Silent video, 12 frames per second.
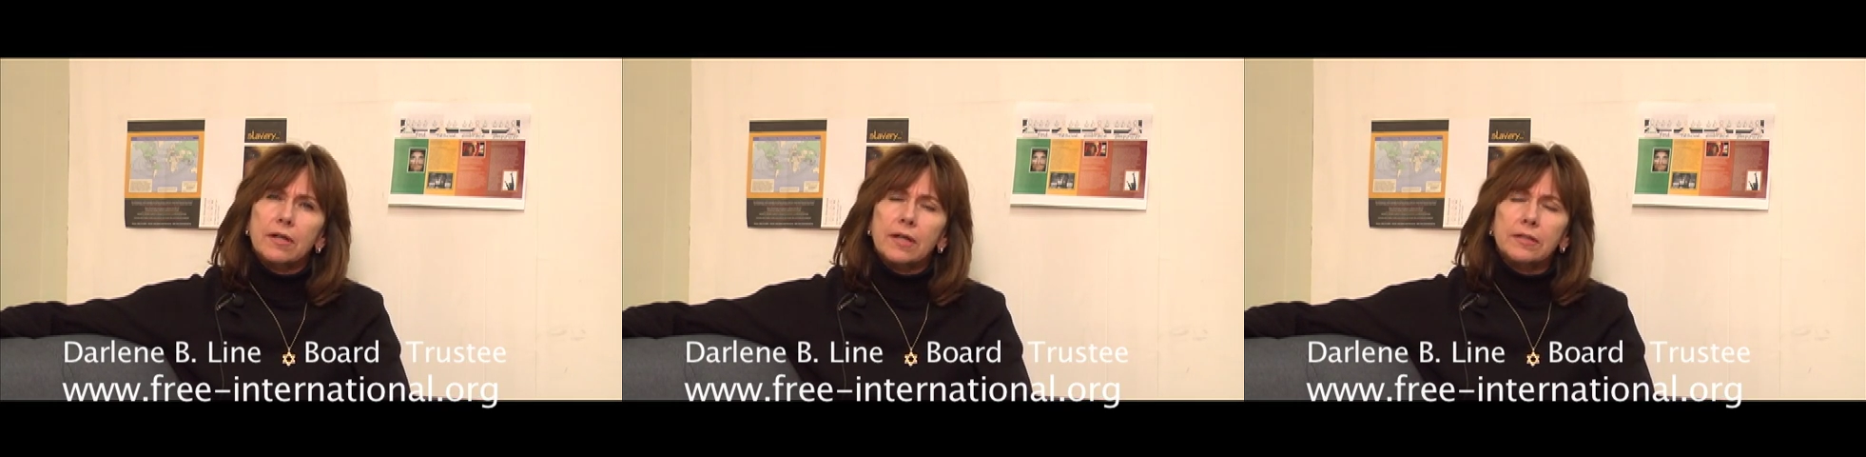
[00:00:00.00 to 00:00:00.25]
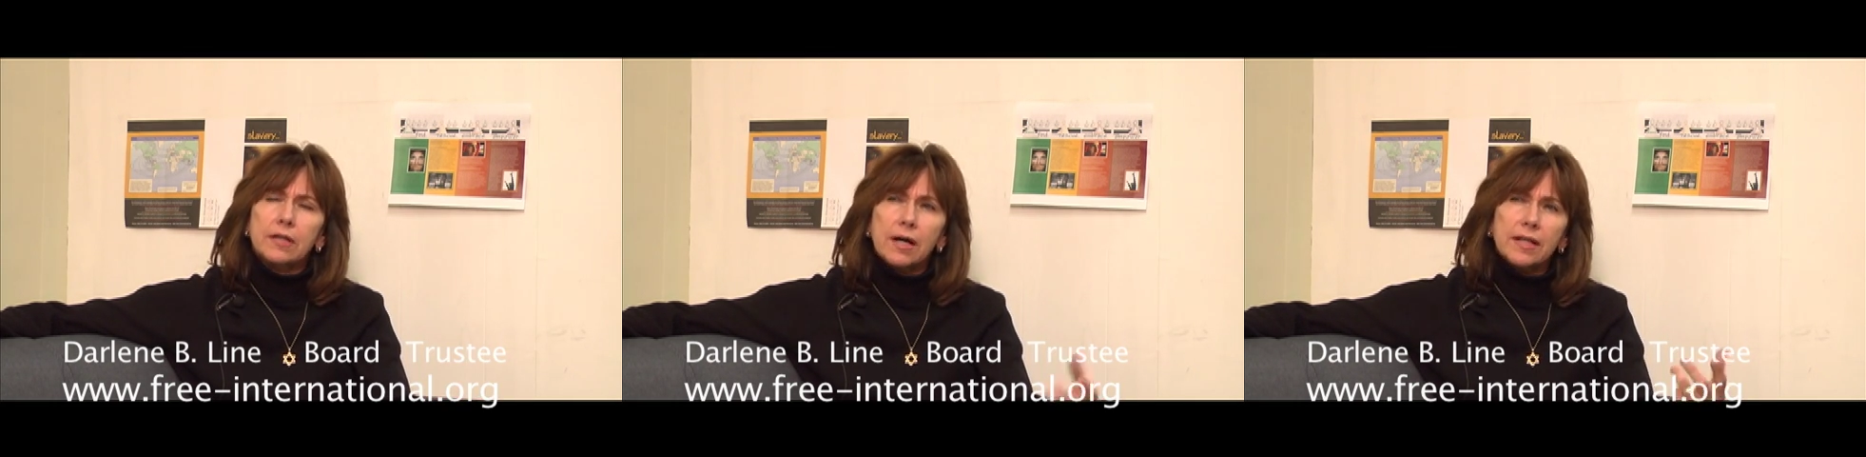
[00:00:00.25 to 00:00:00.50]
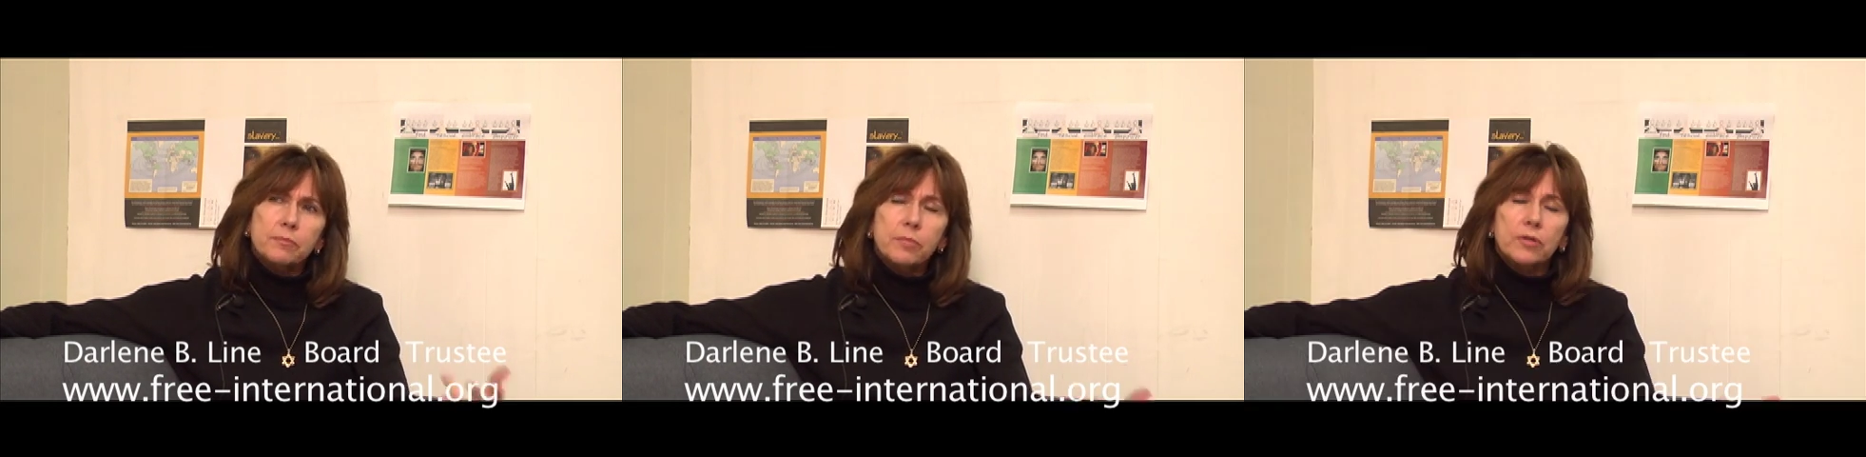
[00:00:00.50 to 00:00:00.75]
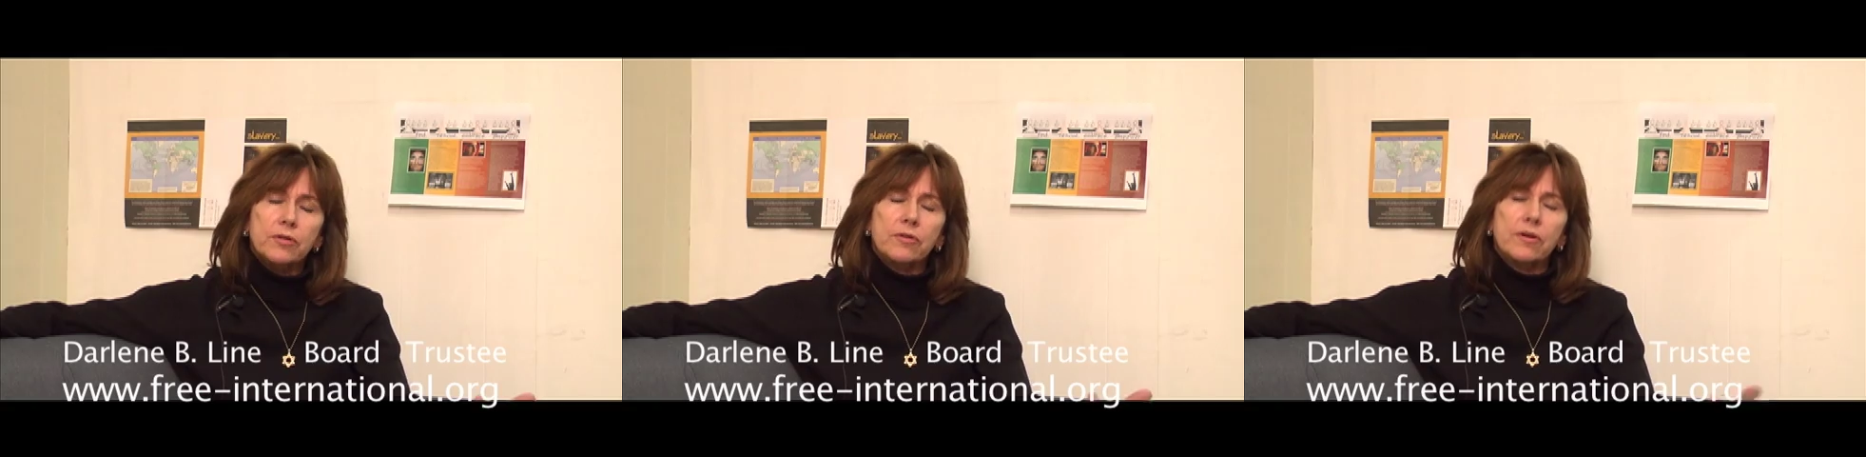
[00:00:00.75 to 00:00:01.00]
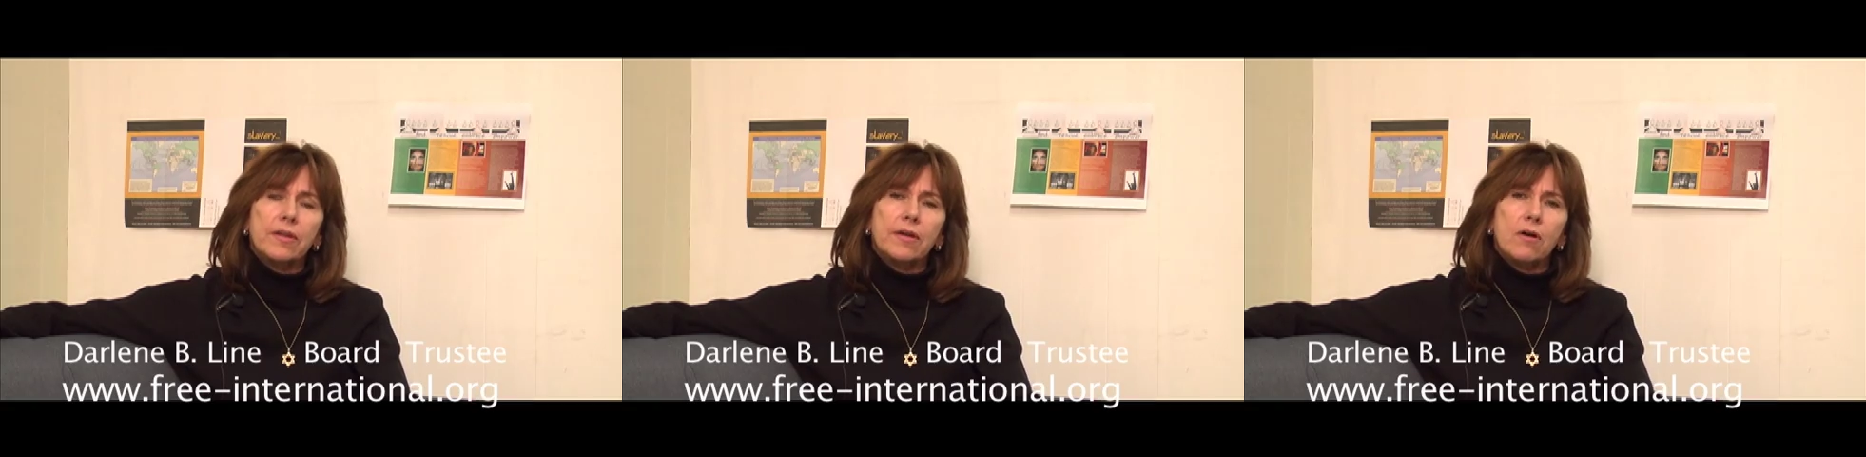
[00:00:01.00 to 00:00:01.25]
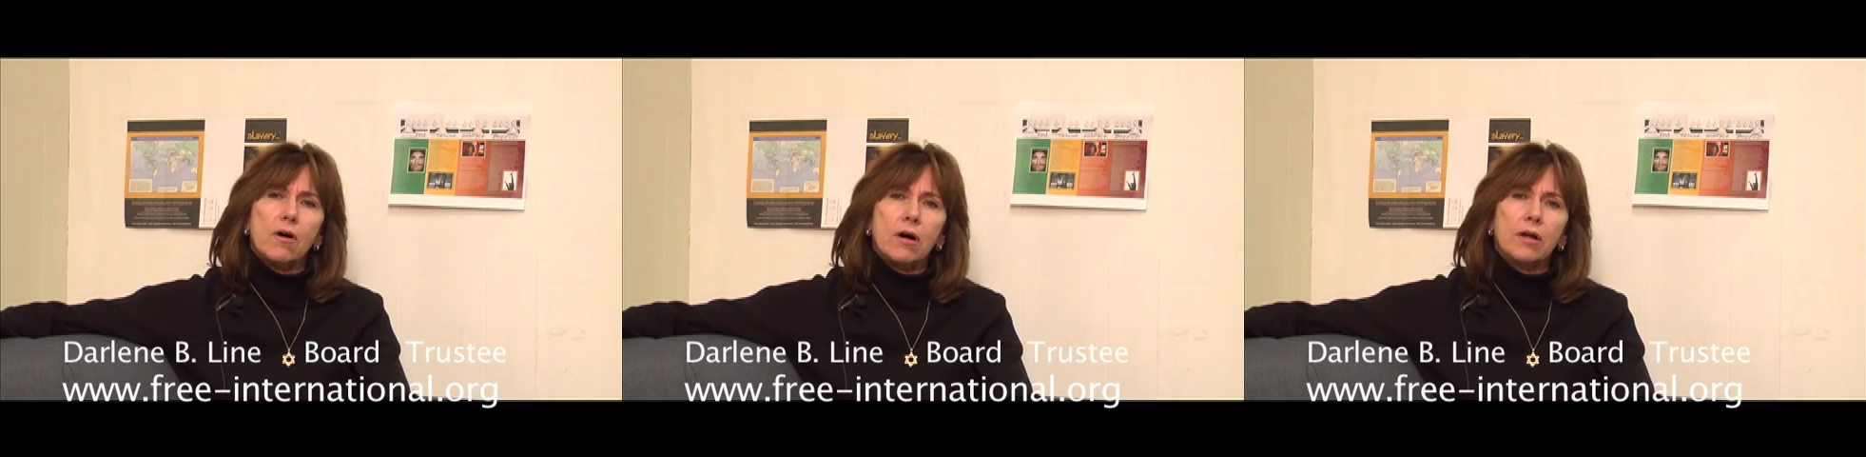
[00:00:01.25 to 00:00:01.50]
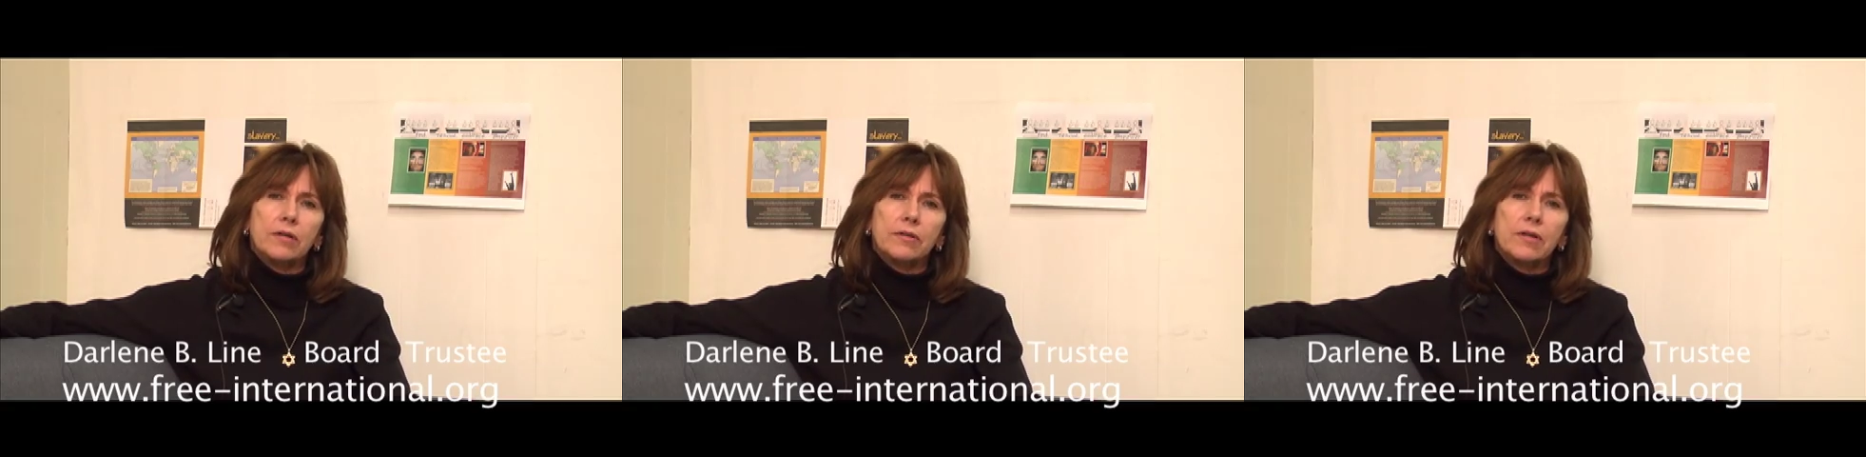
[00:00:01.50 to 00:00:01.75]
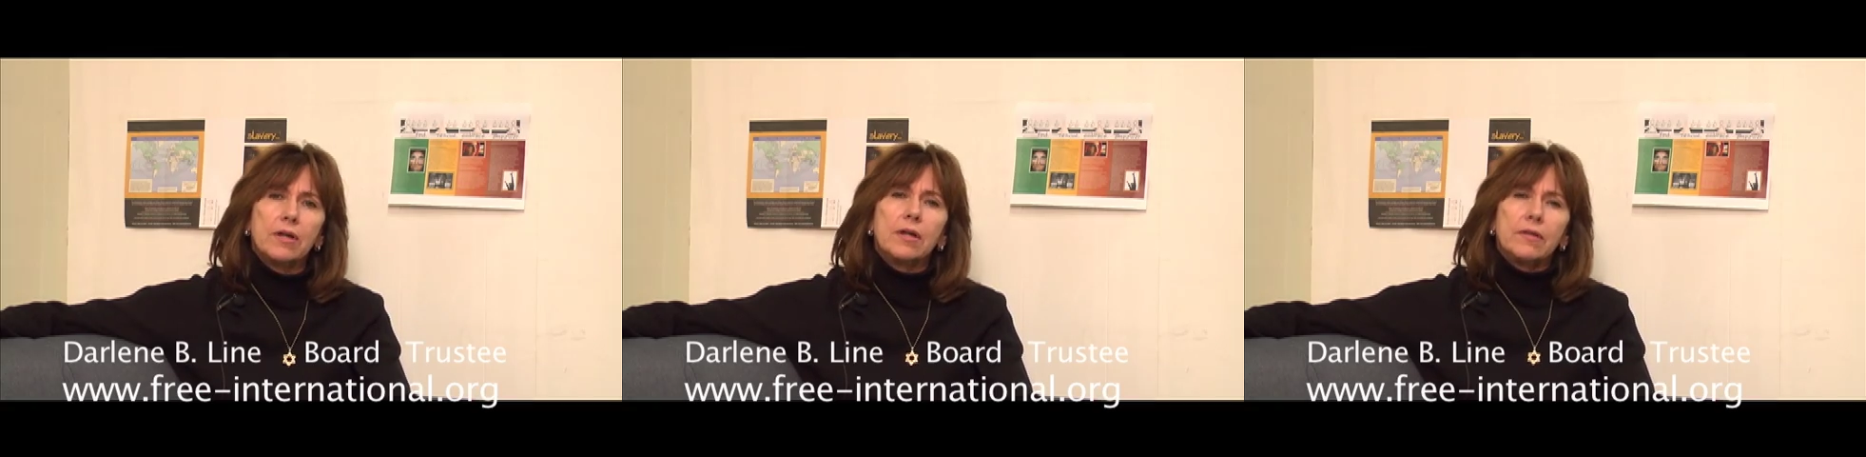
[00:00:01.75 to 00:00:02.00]
And God had put it on their heart
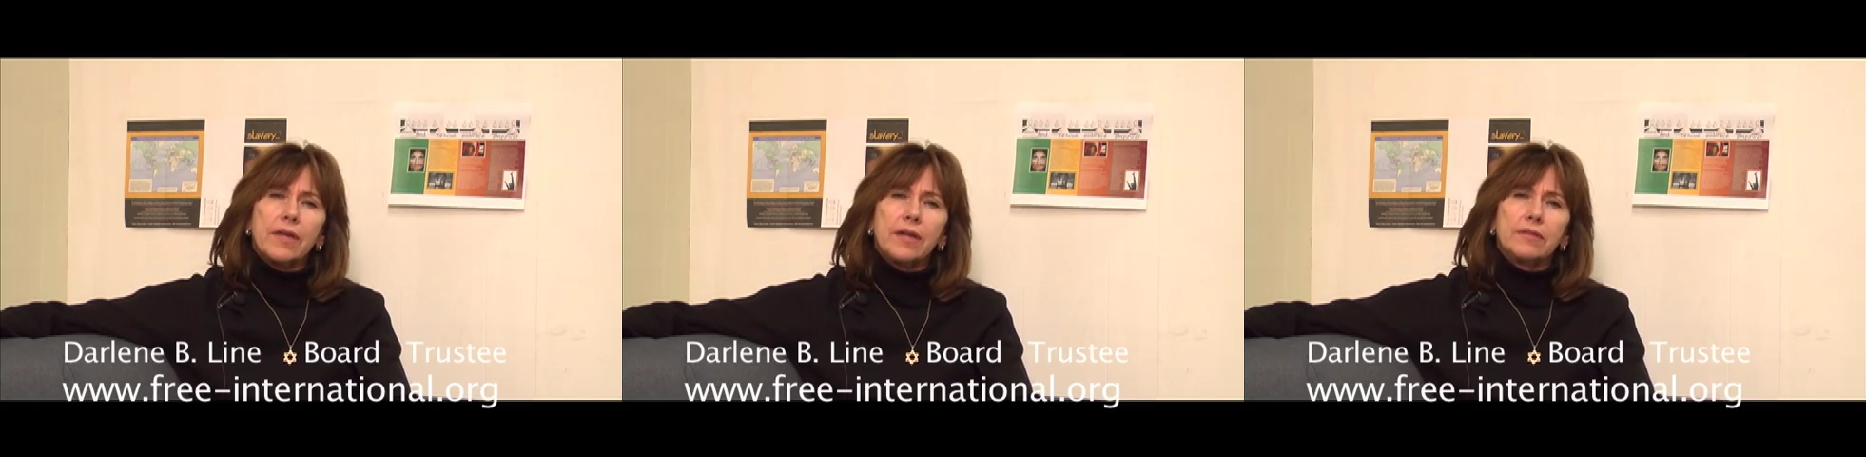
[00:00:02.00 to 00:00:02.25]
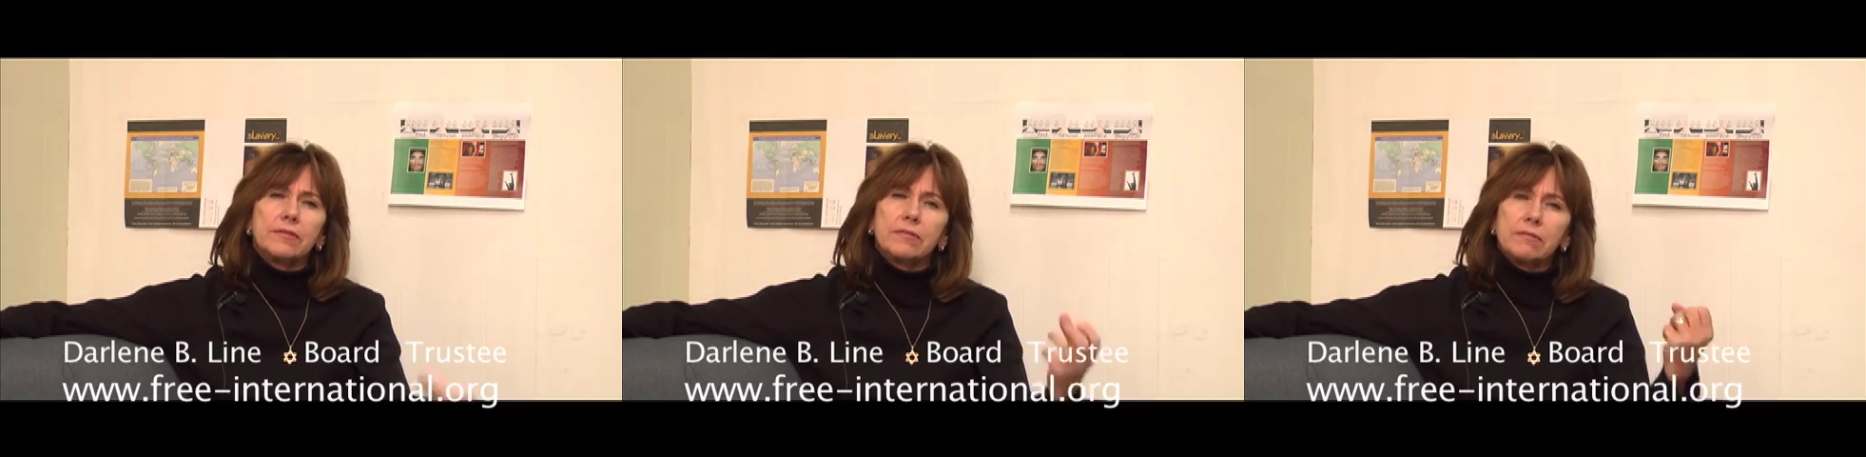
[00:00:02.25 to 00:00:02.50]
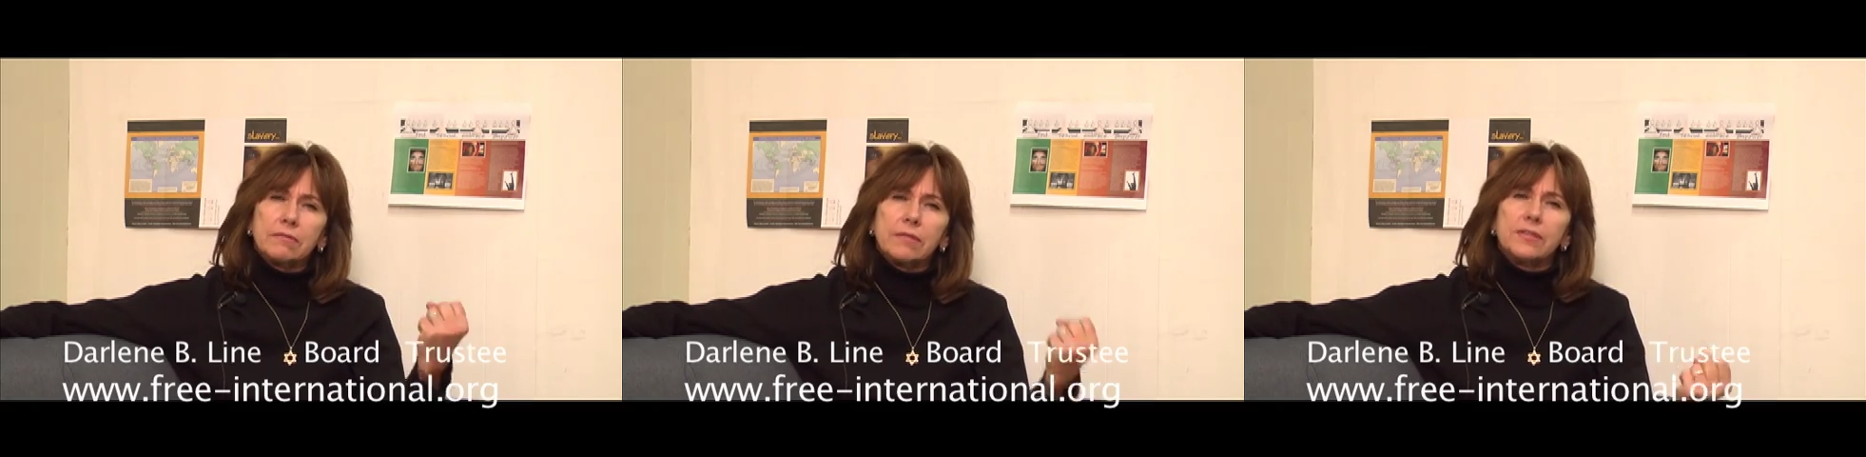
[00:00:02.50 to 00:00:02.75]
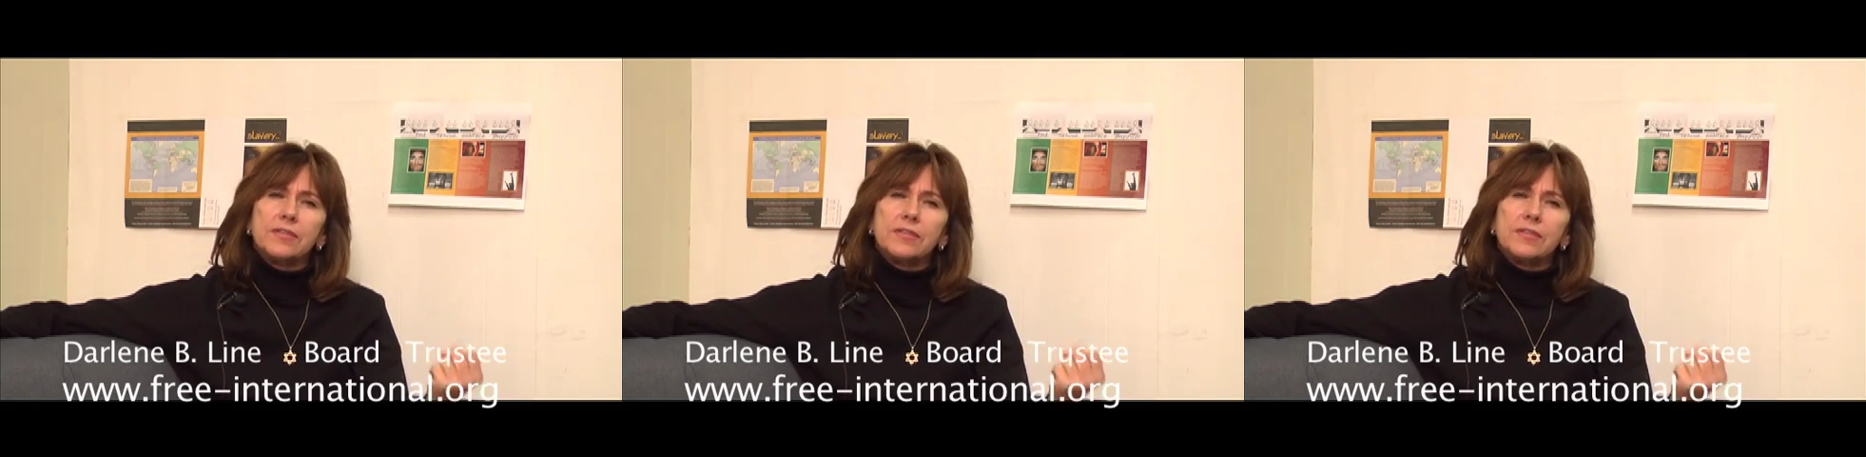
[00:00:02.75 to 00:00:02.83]
that it's